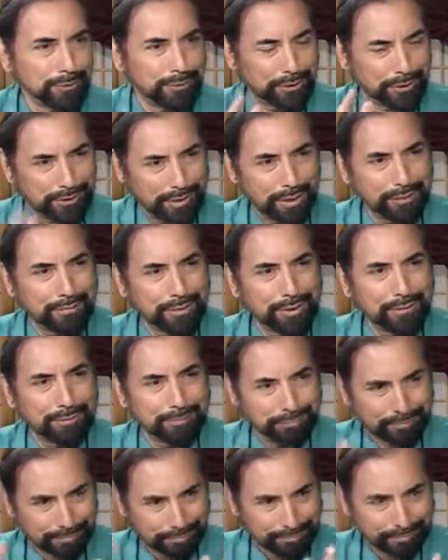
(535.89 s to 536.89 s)

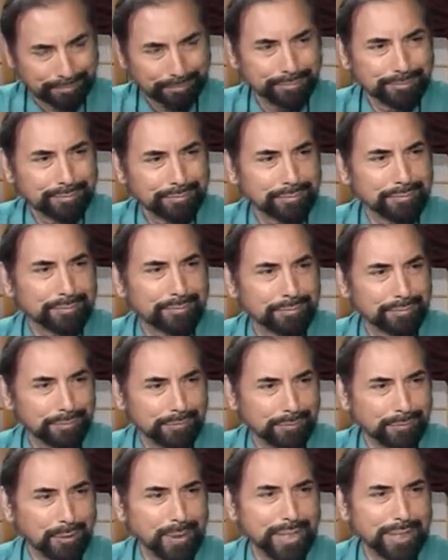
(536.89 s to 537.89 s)
seven
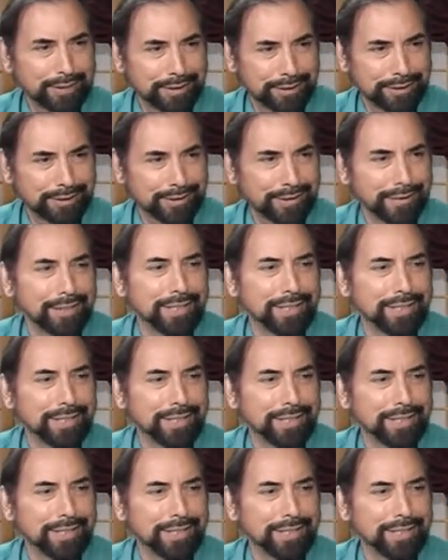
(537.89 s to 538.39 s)
weeks.